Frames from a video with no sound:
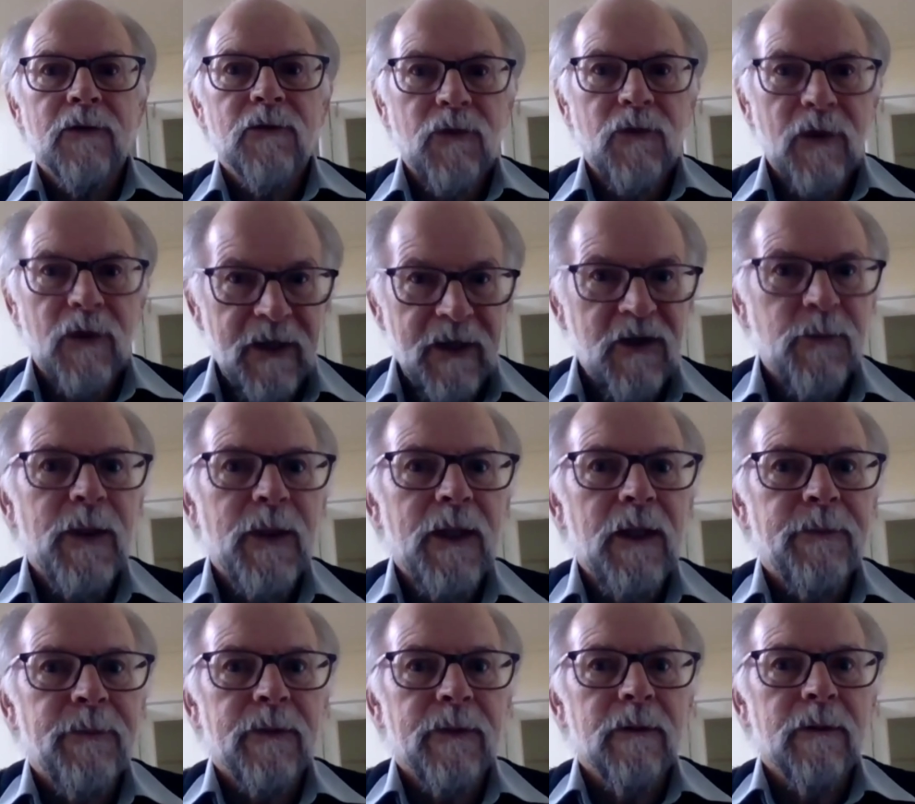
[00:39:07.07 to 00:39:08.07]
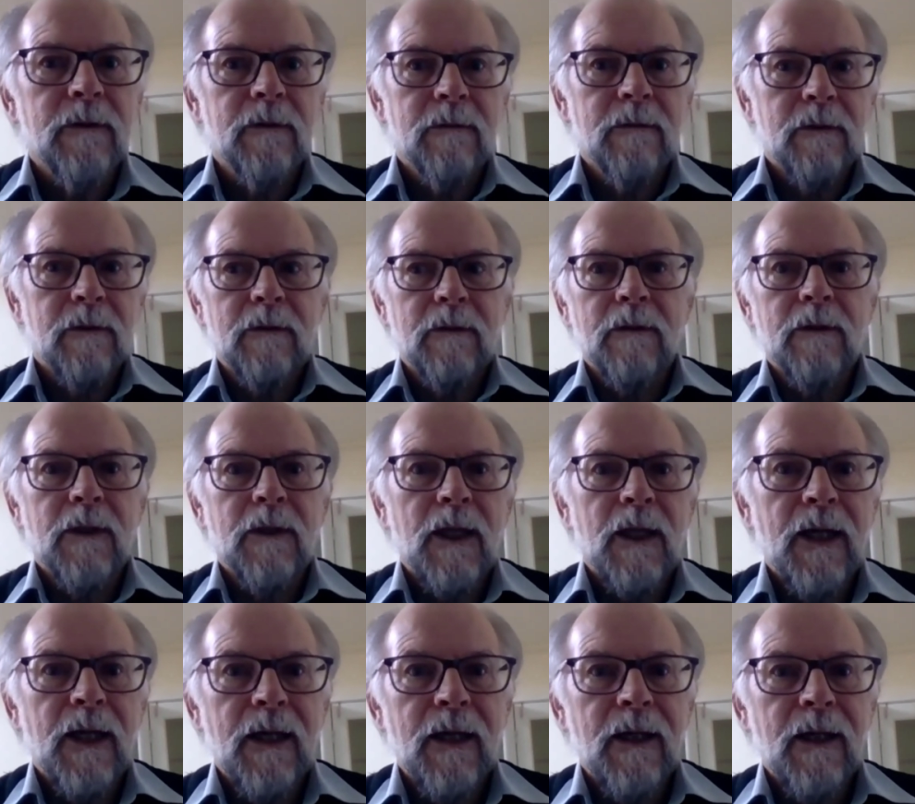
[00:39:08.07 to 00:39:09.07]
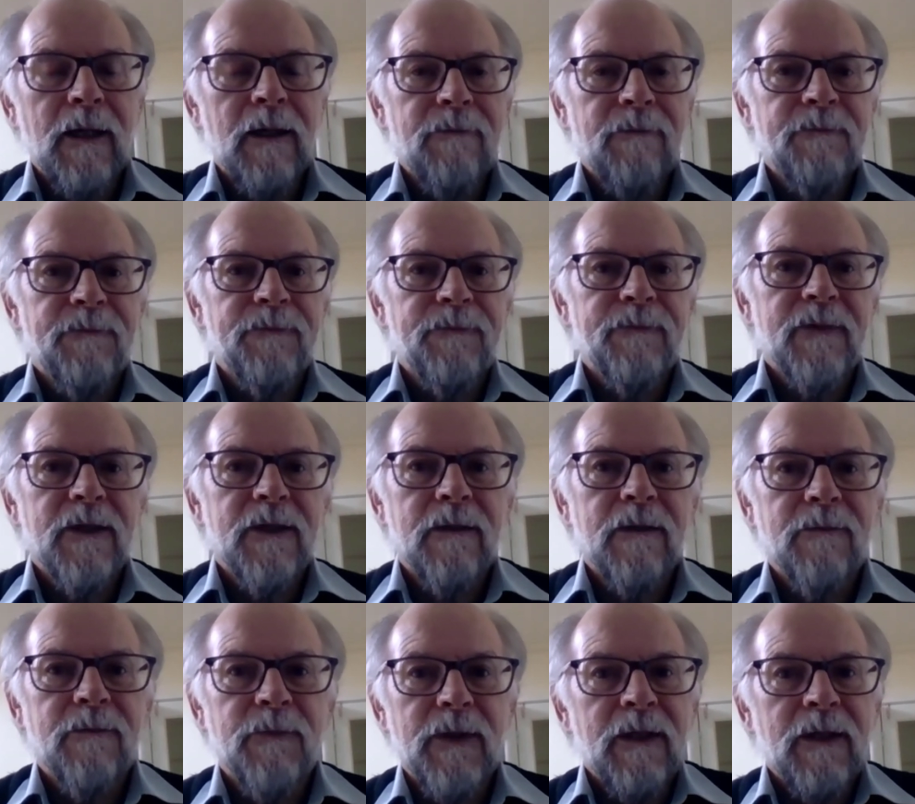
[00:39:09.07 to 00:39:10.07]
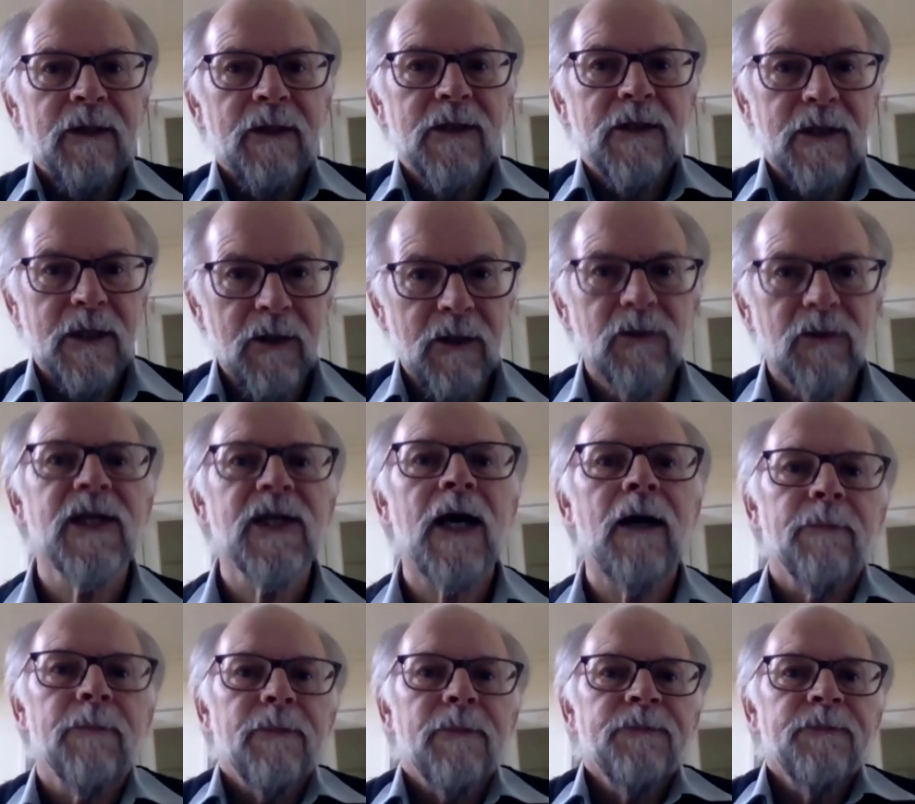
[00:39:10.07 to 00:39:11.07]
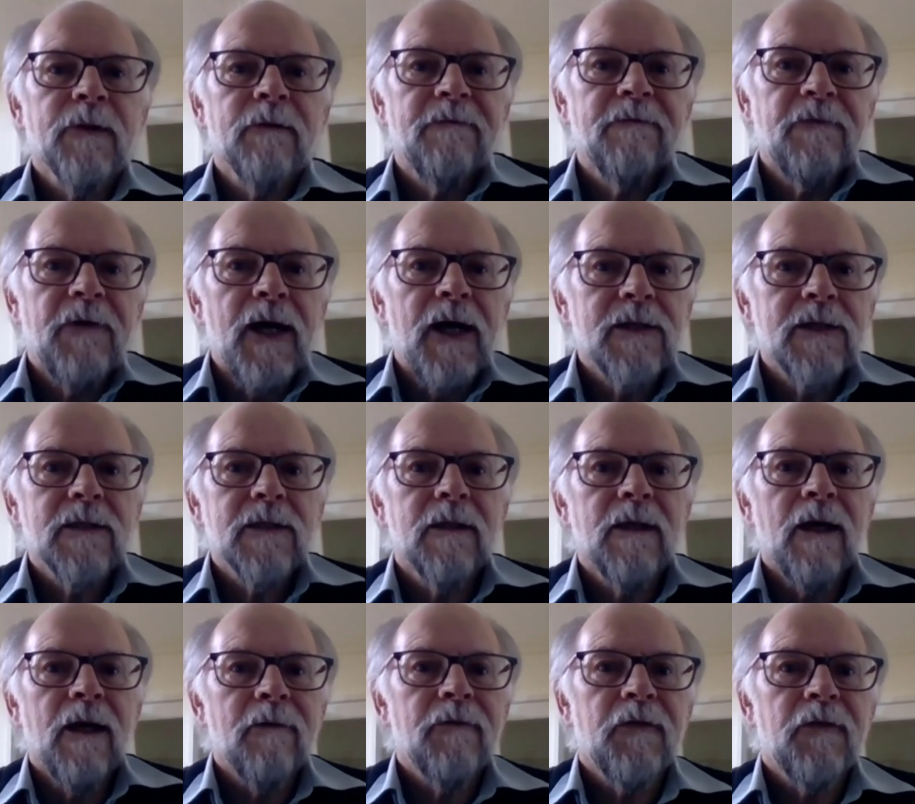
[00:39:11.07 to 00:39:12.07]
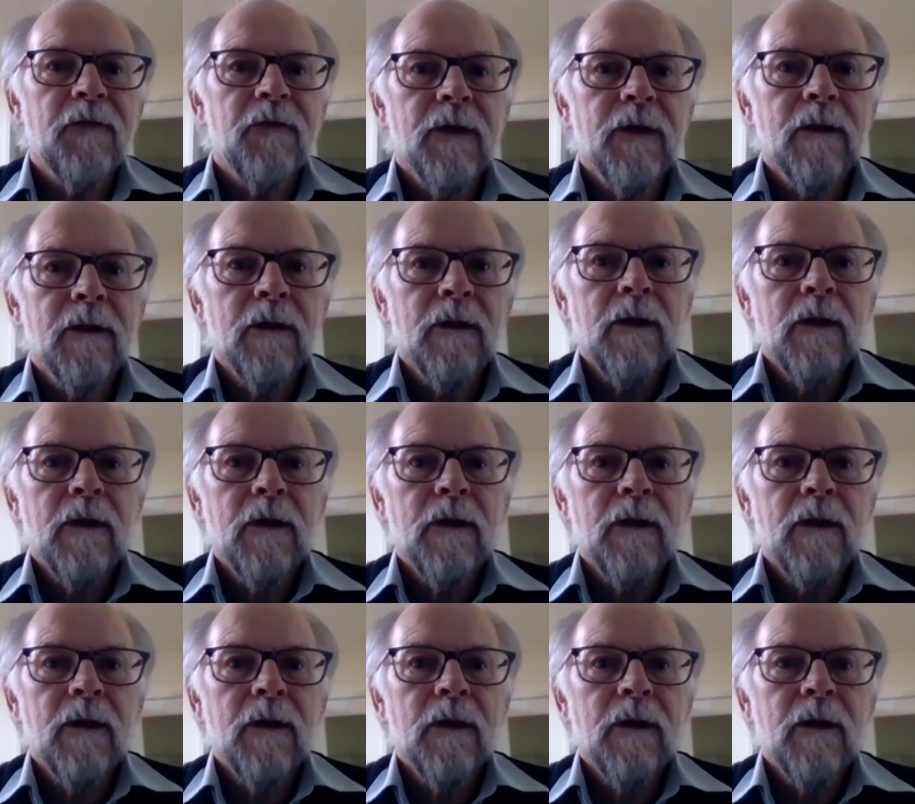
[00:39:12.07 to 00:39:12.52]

tradespeople are being skilled up fast enough.